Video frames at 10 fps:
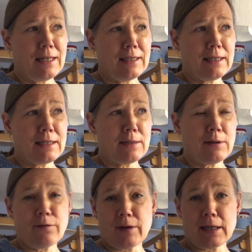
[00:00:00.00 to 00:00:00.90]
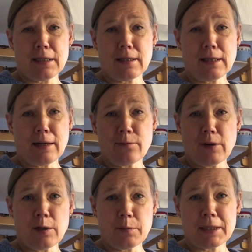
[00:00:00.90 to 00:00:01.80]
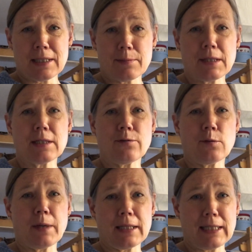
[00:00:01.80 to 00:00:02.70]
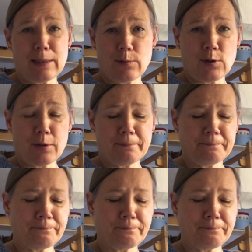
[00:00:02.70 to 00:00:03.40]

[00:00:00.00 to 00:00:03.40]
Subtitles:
It doesn't affect the environment as much if you buy the ebook.